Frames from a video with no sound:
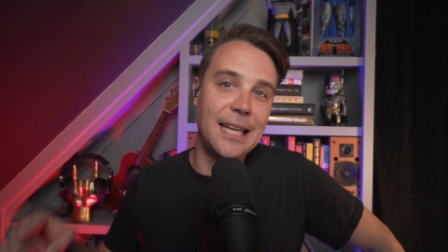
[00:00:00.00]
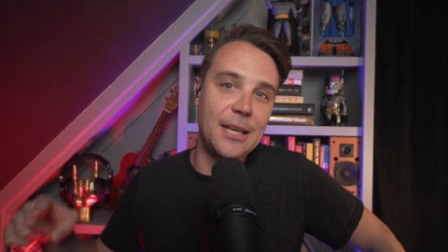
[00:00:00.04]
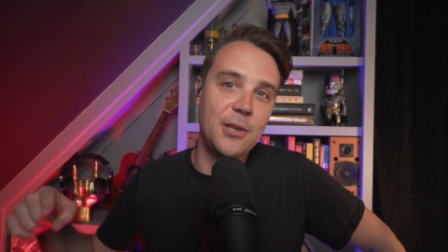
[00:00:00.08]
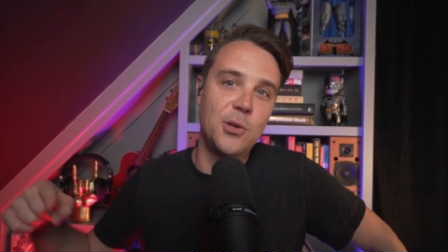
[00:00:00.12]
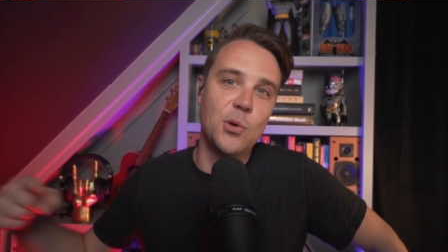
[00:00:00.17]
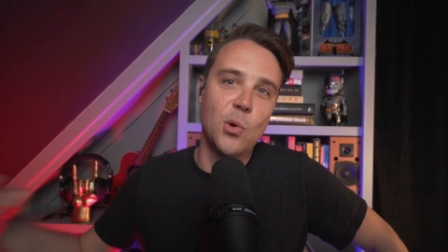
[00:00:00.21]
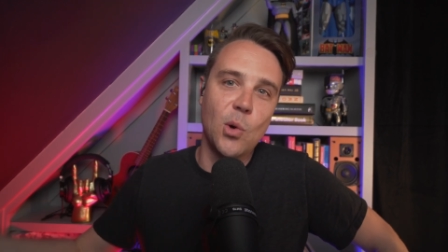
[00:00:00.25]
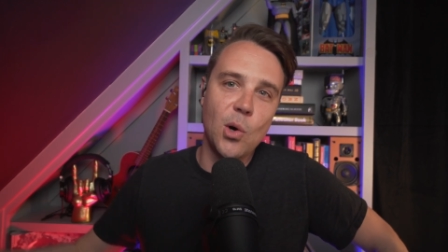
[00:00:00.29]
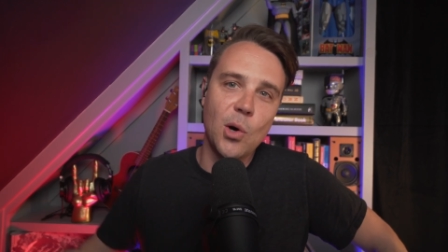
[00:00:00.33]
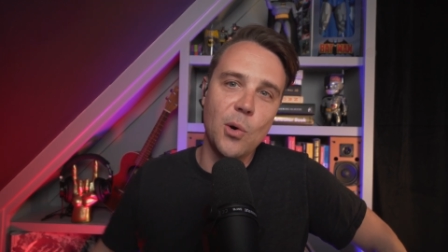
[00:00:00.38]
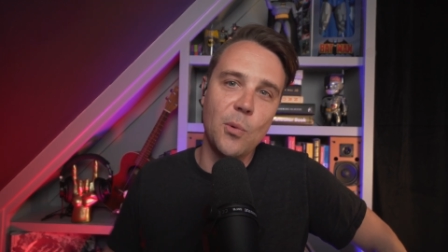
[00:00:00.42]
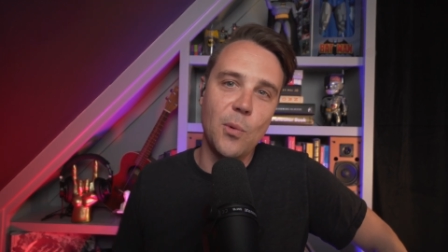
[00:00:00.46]

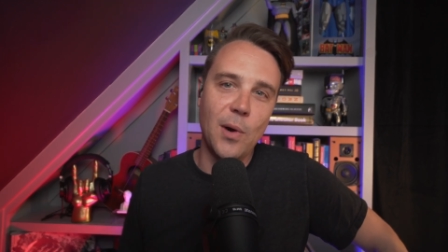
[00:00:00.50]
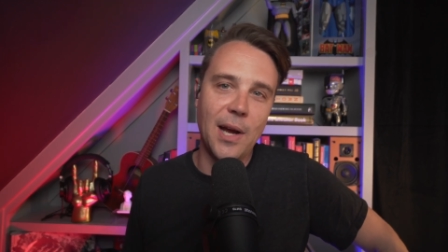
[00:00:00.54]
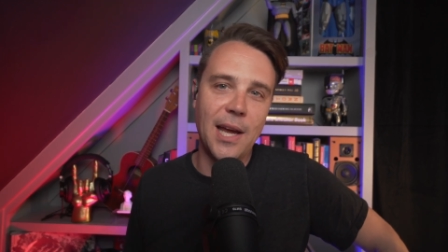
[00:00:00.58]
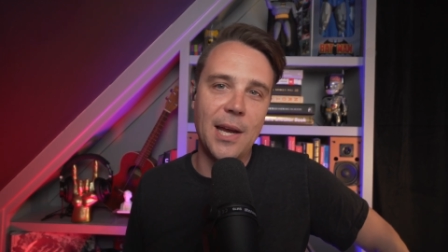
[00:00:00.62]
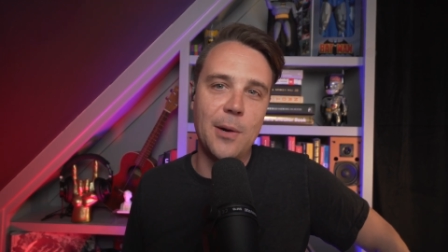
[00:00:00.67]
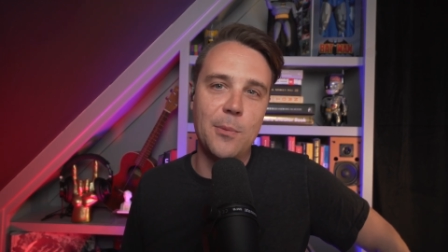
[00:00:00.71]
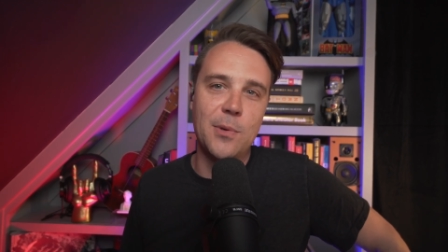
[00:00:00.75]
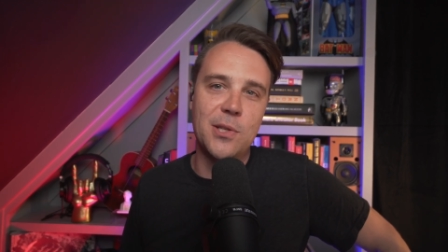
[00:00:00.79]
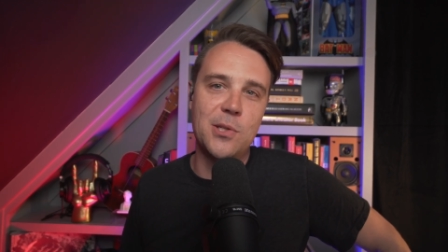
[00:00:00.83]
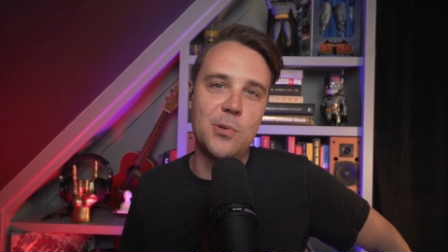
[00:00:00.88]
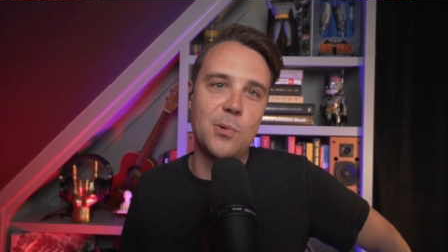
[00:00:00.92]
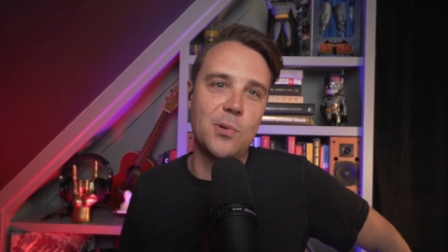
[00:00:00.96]
in
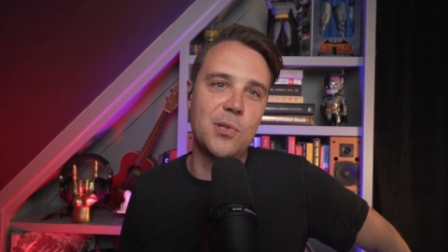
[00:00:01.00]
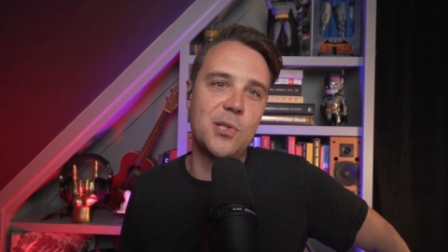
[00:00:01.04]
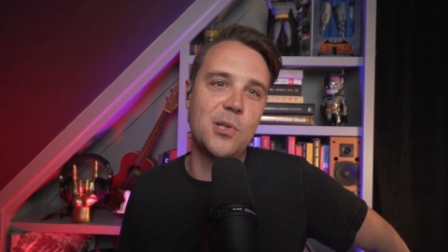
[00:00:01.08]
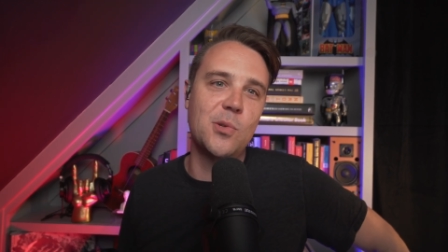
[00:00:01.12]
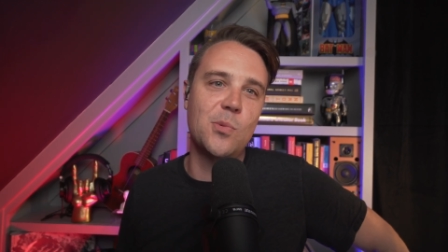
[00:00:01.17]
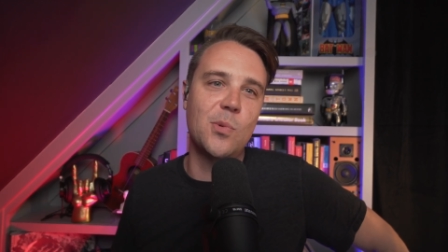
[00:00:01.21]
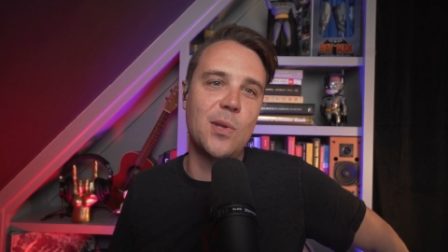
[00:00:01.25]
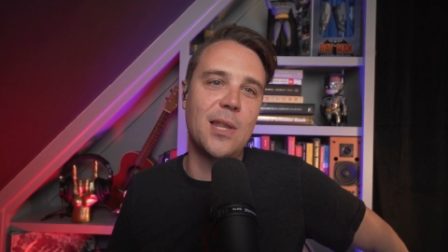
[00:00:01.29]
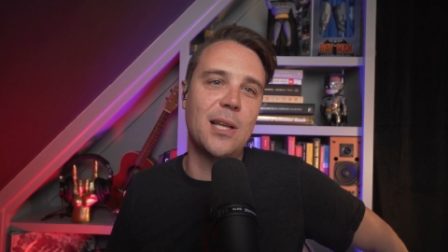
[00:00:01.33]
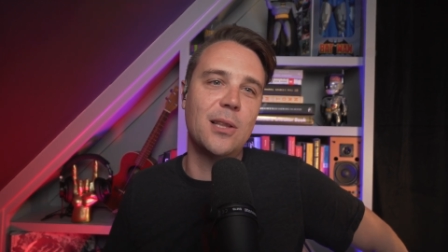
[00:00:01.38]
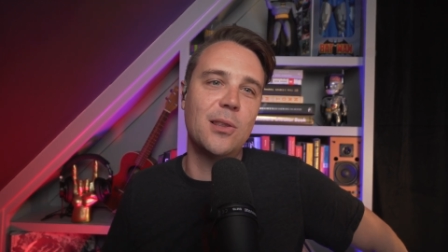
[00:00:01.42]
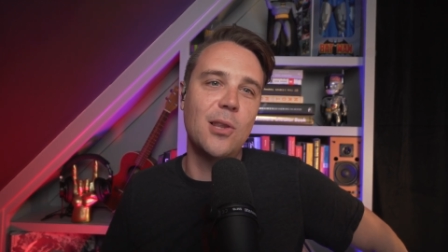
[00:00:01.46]
Norway with
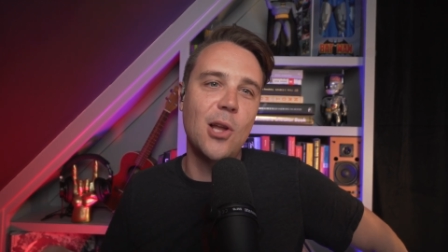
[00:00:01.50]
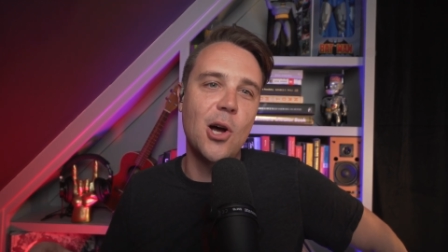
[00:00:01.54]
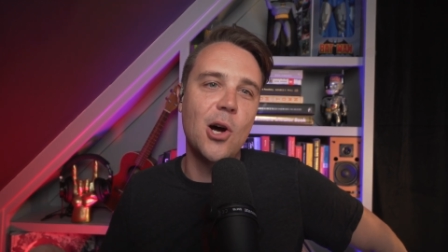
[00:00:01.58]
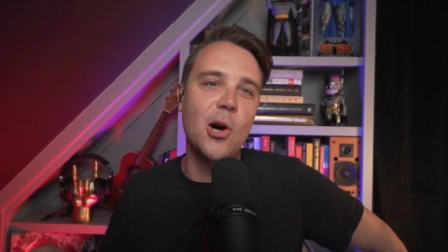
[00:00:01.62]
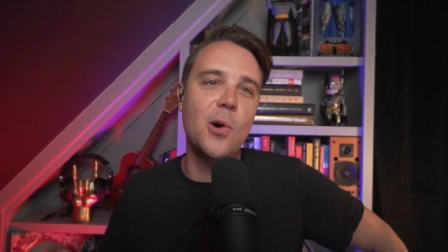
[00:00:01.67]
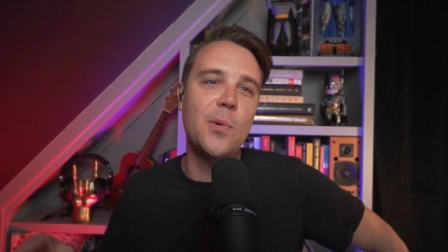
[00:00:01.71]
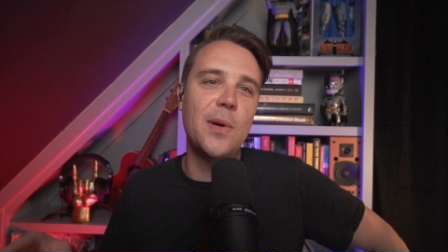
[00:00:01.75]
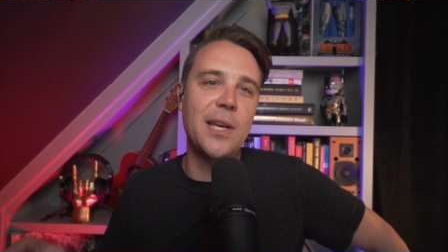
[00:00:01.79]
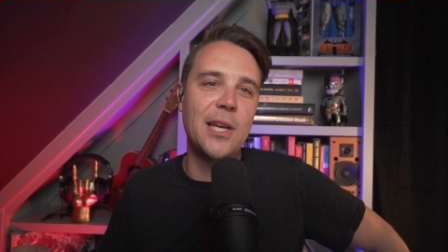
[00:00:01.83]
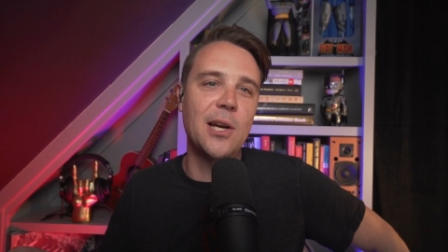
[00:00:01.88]
sources with a low